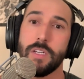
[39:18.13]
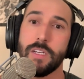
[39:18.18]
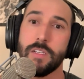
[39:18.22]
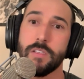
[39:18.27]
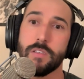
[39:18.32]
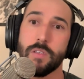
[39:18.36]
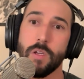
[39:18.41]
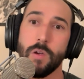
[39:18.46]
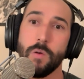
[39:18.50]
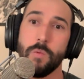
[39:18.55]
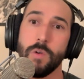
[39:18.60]
And
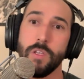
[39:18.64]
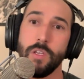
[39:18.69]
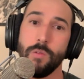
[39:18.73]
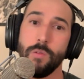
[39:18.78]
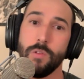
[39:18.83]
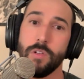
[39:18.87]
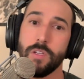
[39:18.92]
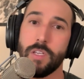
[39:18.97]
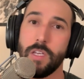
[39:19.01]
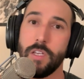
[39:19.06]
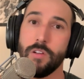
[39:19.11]
so when you
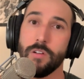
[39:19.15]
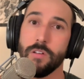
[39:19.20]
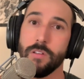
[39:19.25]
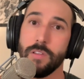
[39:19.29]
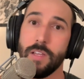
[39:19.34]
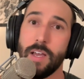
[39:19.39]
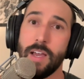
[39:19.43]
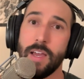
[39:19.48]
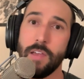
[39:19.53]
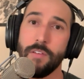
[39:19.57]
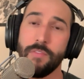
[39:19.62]
look at your
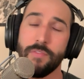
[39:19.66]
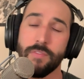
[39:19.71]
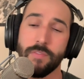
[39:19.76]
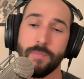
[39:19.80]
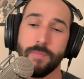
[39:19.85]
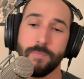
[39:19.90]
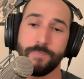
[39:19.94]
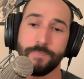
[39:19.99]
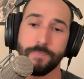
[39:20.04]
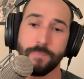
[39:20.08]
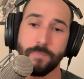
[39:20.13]
life
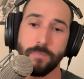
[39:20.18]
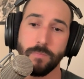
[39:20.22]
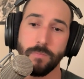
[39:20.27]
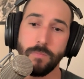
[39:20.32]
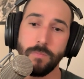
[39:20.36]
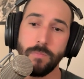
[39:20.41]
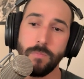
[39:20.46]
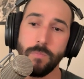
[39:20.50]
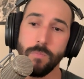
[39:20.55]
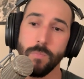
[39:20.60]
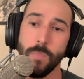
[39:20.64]

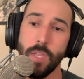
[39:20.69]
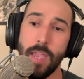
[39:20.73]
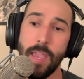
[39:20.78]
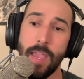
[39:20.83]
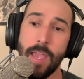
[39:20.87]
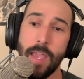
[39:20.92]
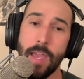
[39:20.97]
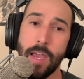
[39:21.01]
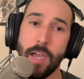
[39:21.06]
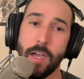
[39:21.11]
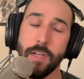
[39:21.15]

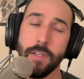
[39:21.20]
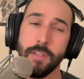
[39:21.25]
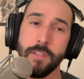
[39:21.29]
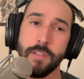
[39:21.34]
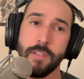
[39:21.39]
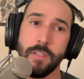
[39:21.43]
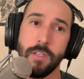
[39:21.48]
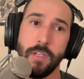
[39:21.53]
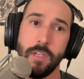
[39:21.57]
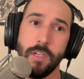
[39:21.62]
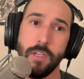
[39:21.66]

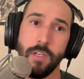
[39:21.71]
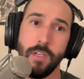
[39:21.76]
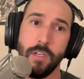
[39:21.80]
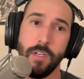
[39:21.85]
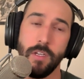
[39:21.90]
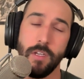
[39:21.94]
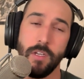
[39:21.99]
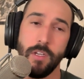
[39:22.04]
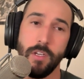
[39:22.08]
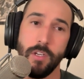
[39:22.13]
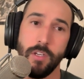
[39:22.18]
and
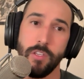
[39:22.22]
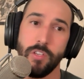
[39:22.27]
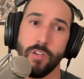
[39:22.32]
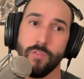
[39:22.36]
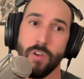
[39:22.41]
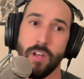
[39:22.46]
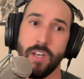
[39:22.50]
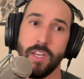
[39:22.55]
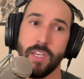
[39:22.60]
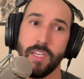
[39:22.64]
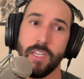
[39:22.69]
you're
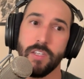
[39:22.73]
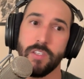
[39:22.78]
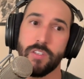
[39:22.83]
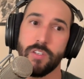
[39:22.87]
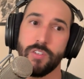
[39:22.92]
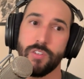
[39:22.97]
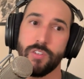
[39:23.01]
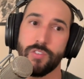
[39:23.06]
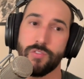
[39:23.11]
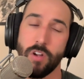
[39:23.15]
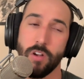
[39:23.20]
running
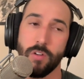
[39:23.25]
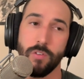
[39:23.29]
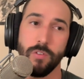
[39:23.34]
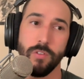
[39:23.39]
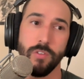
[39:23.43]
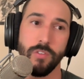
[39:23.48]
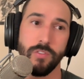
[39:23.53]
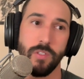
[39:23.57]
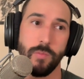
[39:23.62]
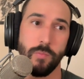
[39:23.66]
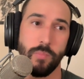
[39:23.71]
into
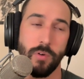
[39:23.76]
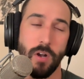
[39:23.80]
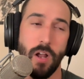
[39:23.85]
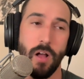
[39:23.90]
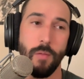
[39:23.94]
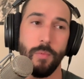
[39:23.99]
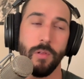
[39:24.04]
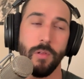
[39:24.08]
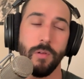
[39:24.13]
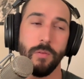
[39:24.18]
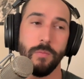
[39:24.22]
struggles and
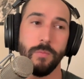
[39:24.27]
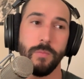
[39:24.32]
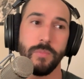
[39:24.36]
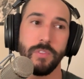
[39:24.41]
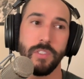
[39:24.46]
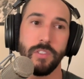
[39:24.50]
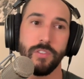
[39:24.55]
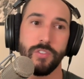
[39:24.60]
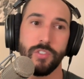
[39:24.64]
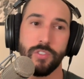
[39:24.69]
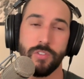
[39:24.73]
problems
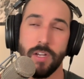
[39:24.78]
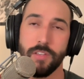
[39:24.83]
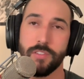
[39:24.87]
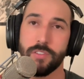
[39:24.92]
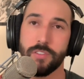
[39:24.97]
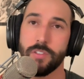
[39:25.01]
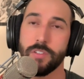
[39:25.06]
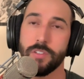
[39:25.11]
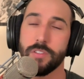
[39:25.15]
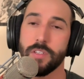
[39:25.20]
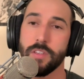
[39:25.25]
and
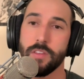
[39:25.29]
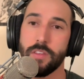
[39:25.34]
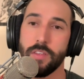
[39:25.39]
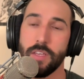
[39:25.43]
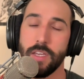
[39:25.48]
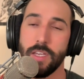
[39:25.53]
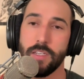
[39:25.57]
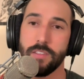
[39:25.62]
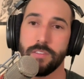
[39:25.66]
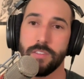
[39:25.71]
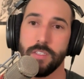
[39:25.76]
stressors and
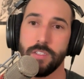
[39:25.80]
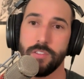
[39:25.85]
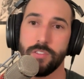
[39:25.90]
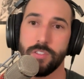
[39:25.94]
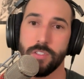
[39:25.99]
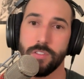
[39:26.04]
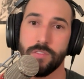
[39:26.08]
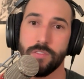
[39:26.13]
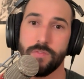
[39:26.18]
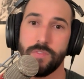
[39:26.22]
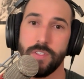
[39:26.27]
things that
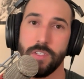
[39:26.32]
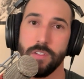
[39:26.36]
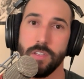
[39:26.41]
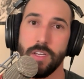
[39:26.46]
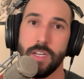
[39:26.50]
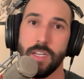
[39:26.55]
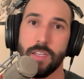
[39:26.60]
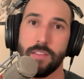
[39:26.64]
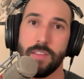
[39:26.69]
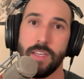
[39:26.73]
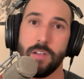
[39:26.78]
just feel
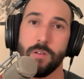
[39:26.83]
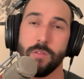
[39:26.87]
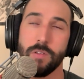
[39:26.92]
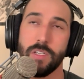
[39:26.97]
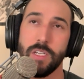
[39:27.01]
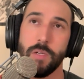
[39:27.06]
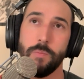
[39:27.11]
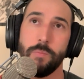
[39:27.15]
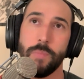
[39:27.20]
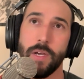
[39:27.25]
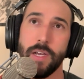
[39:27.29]
like they don't
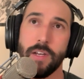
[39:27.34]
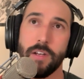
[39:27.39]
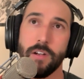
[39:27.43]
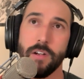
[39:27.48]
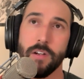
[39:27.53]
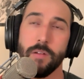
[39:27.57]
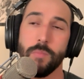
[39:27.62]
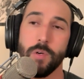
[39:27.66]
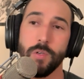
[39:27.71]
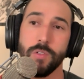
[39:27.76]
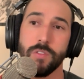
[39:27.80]
get
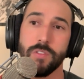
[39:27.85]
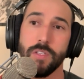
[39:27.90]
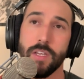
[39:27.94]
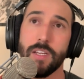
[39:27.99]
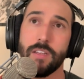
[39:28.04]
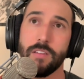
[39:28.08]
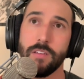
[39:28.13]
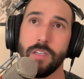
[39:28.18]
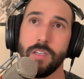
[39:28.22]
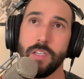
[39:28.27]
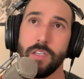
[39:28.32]
better, most
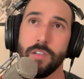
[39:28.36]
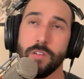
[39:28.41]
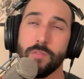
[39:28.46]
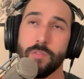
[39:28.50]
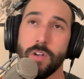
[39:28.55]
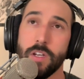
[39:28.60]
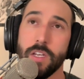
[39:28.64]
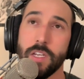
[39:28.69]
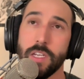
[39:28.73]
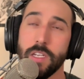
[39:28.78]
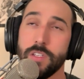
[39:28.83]
likely you're
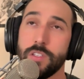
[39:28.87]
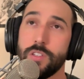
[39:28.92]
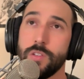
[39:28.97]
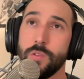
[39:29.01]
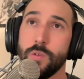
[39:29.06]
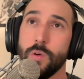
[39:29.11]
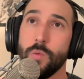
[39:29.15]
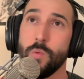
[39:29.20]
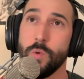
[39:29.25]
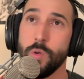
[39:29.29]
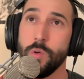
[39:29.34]
running
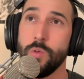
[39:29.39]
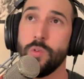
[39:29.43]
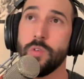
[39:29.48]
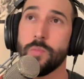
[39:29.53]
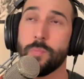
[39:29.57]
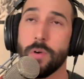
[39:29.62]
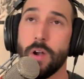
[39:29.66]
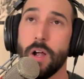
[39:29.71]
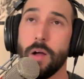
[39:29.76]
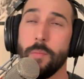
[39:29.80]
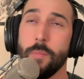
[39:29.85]
into a wound
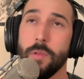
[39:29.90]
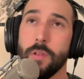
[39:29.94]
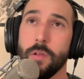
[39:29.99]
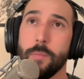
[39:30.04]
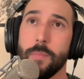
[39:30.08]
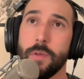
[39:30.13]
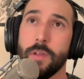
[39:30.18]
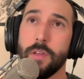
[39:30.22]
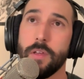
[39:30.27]
problem,